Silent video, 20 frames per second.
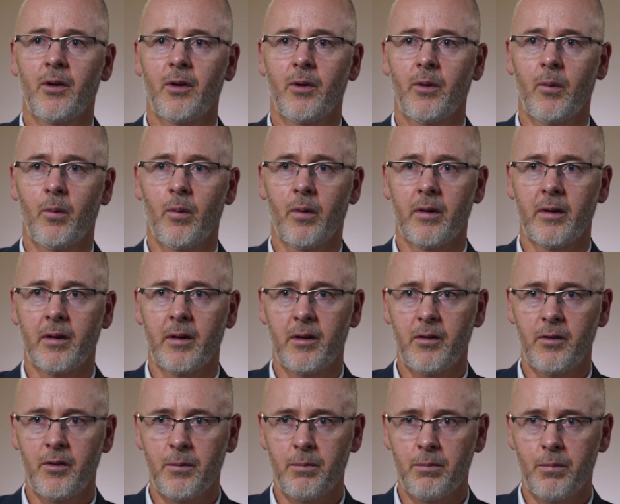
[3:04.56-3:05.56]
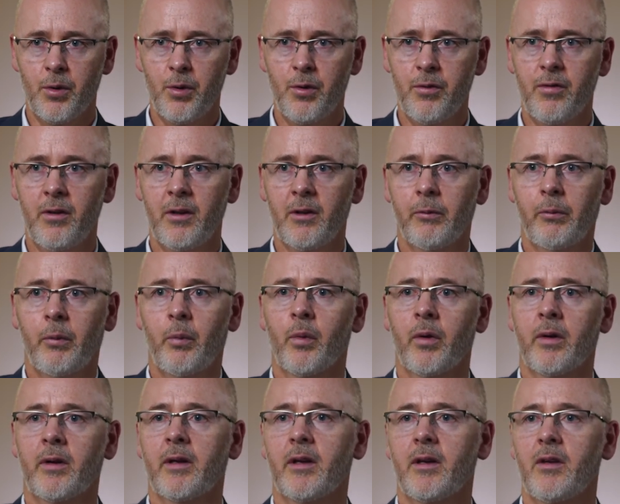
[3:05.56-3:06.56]
we want to get you moving and we
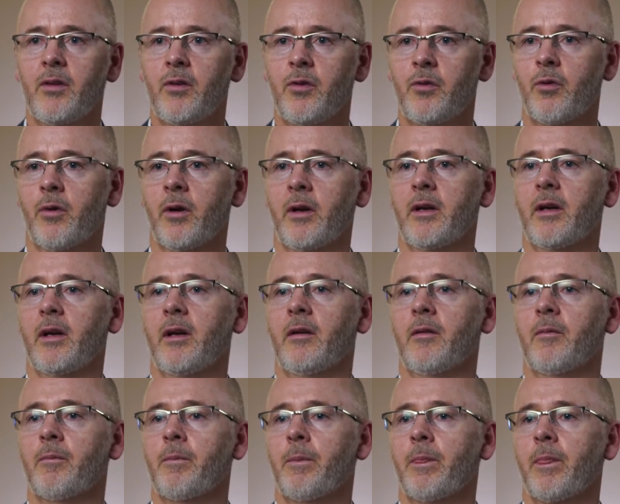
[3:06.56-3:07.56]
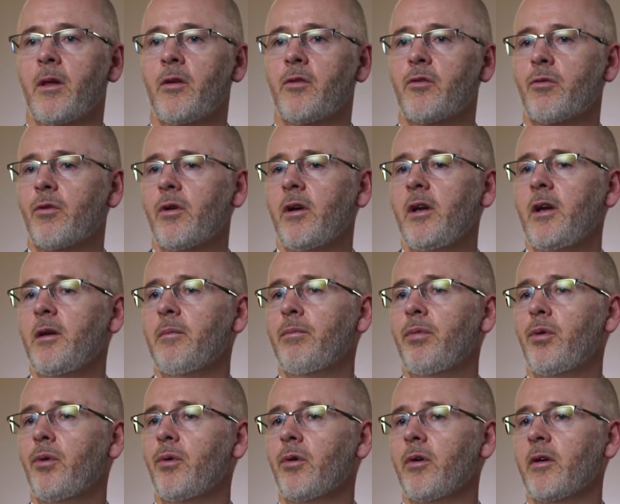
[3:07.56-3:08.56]
want to get you drinking. It's really
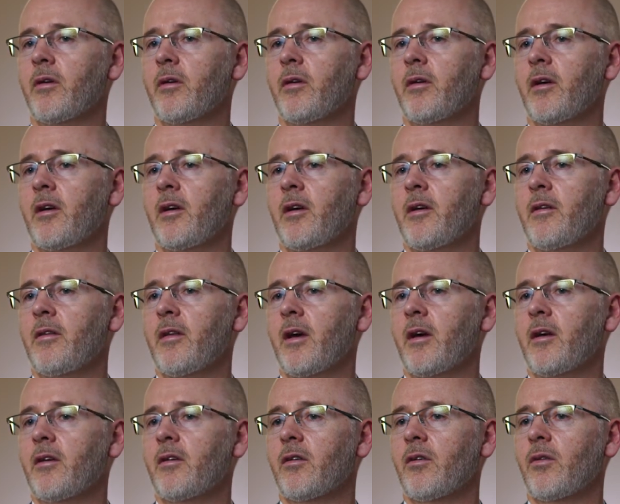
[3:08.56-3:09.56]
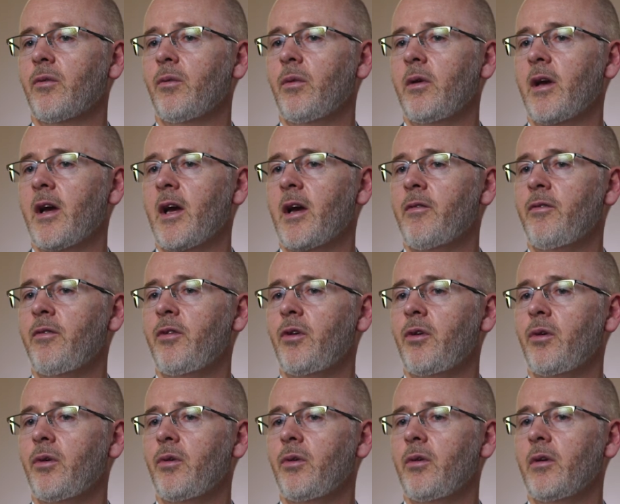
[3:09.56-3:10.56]
important that we have
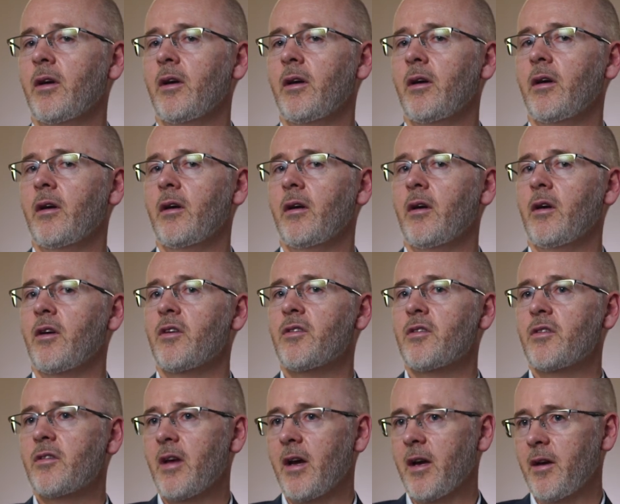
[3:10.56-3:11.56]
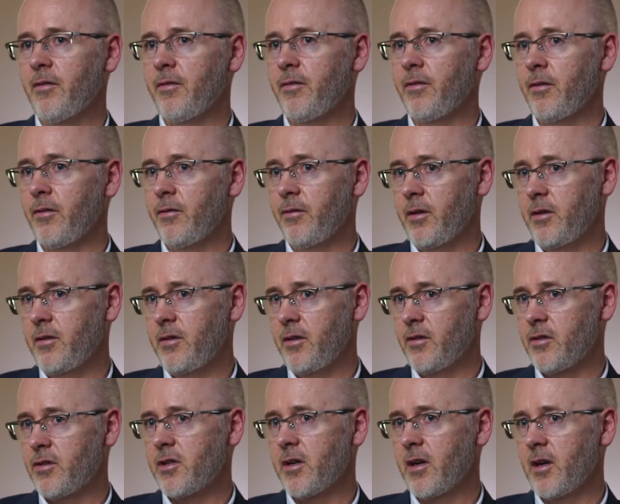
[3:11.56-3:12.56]
you safe for
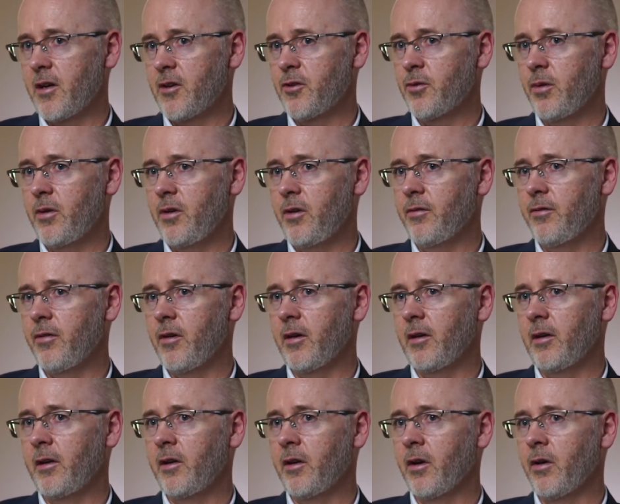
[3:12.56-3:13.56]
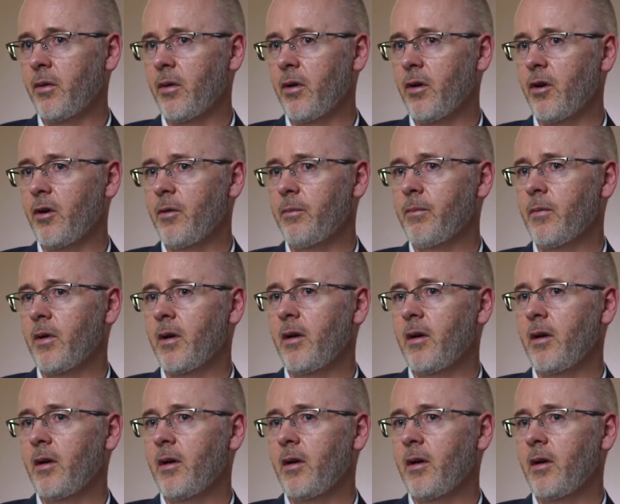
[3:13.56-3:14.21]
discharge when you finally go home.